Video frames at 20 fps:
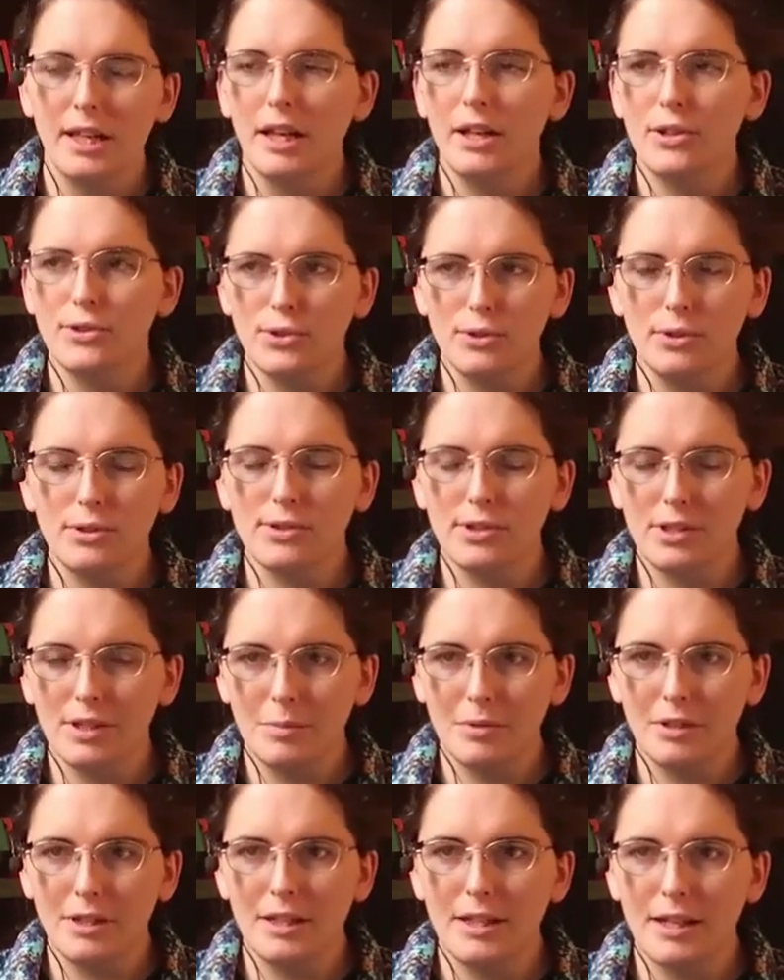As soon as
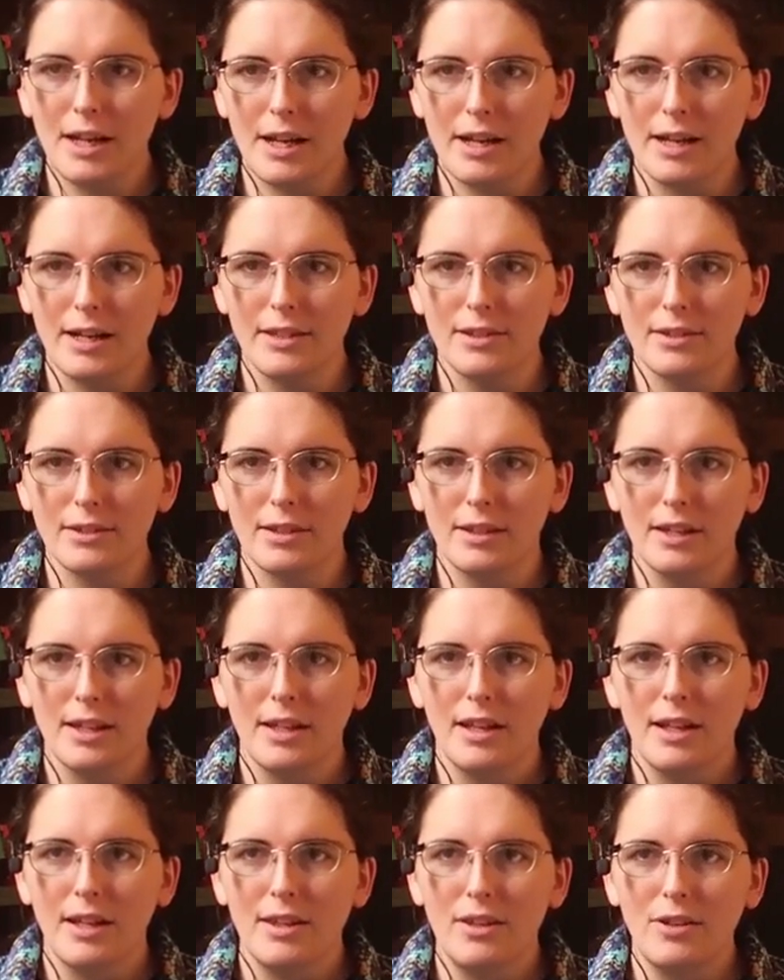anybody dies,
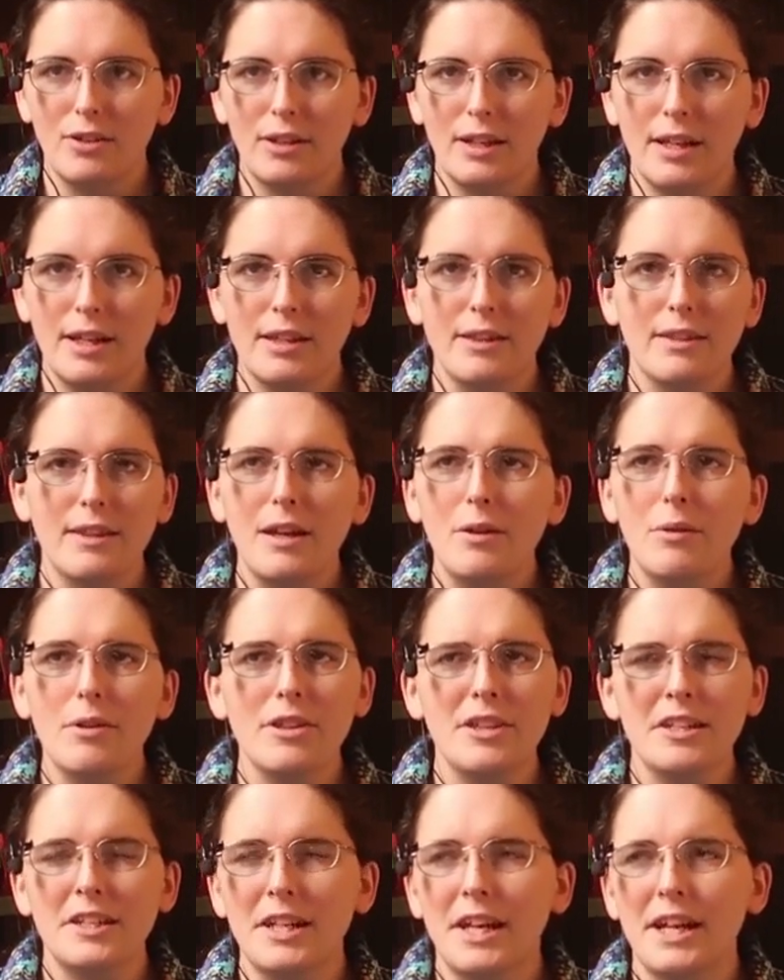they're like, they
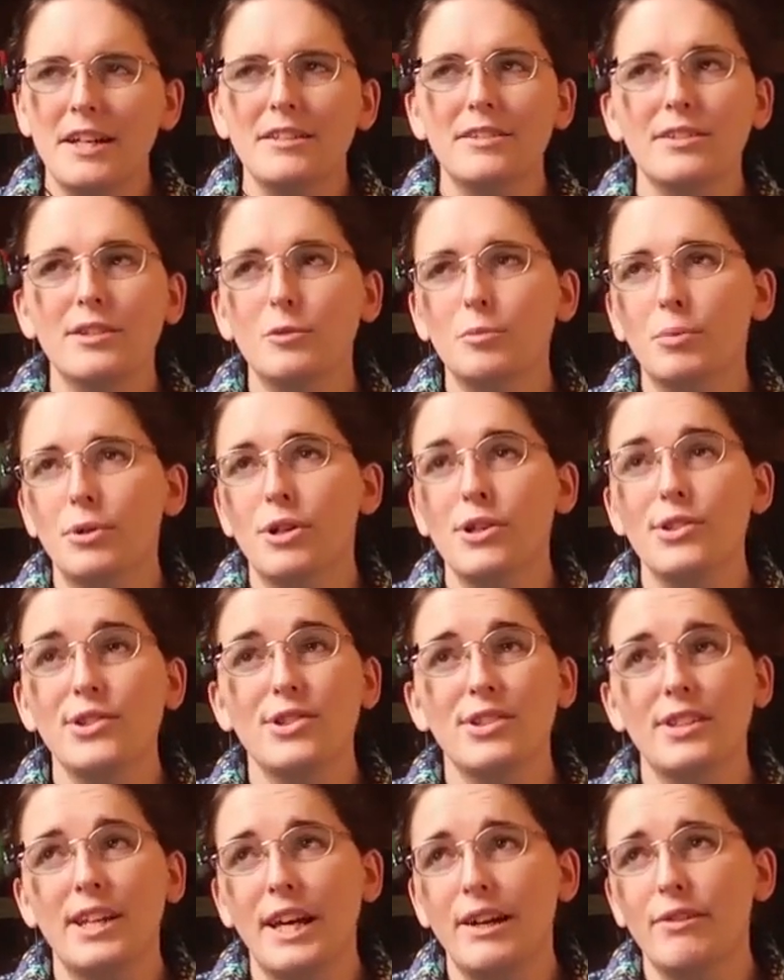were the nicest
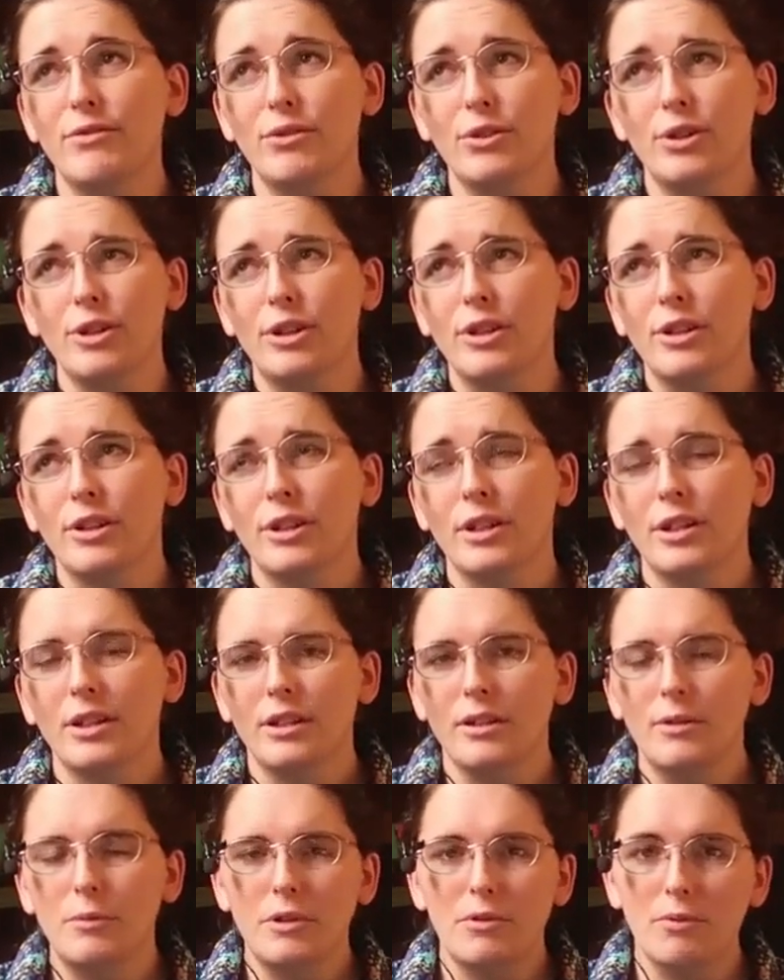person ever.
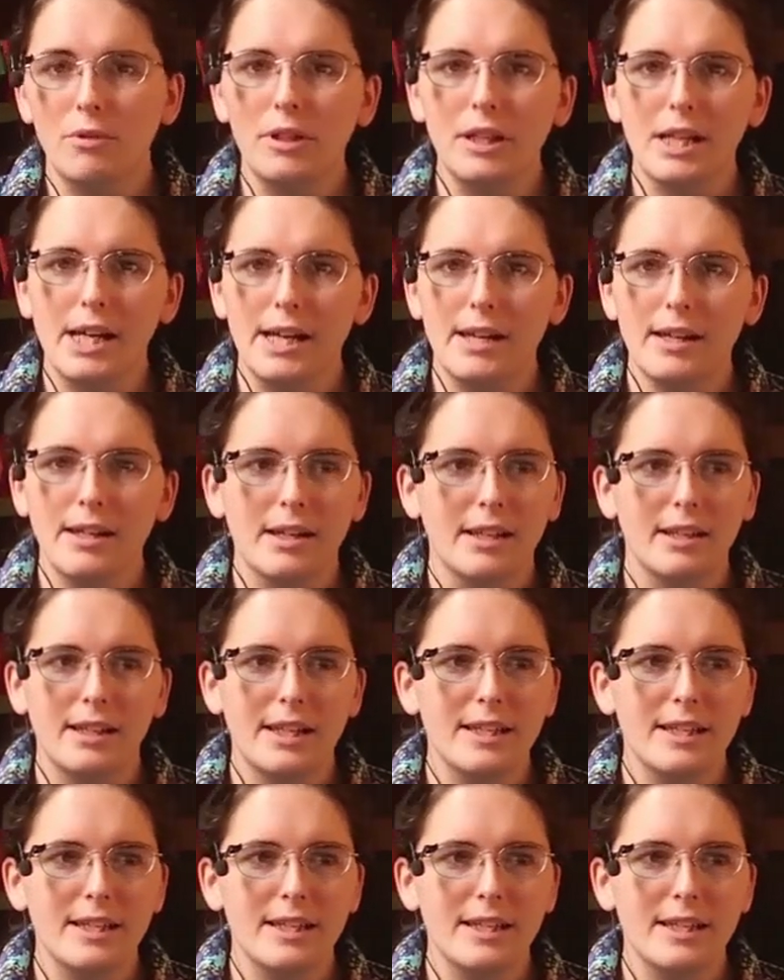And when really,